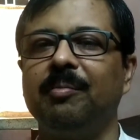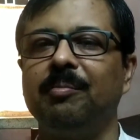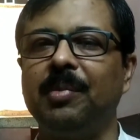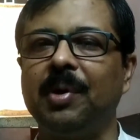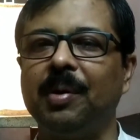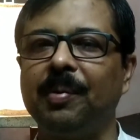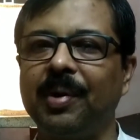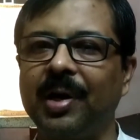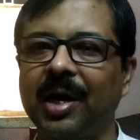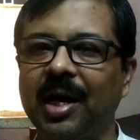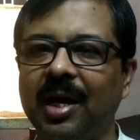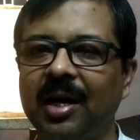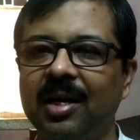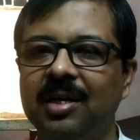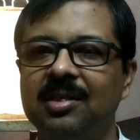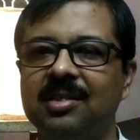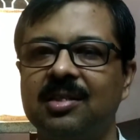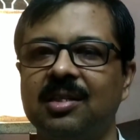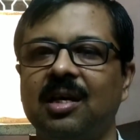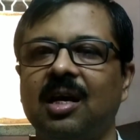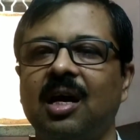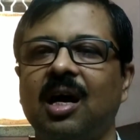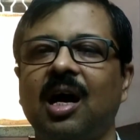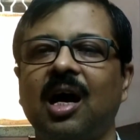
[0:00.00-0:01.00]

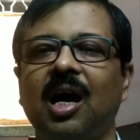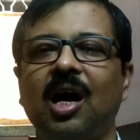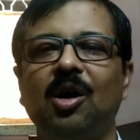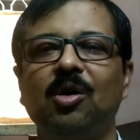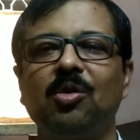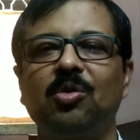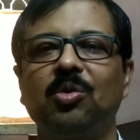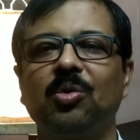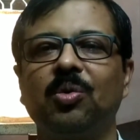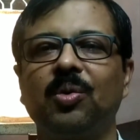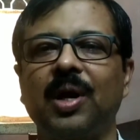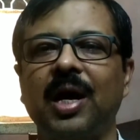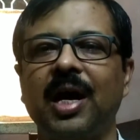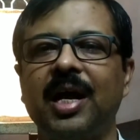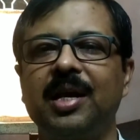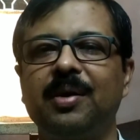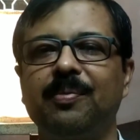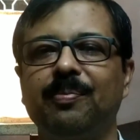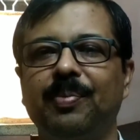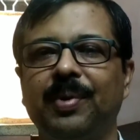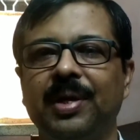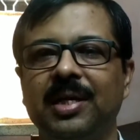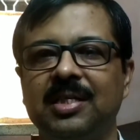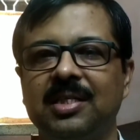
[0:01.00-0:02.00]
memorize how to
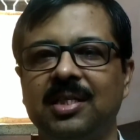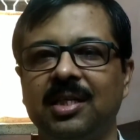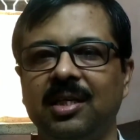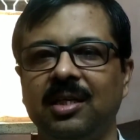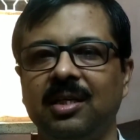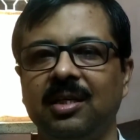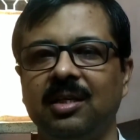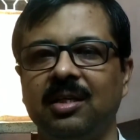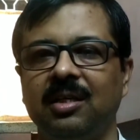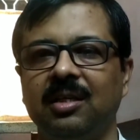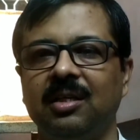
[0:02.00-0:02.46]
write precis.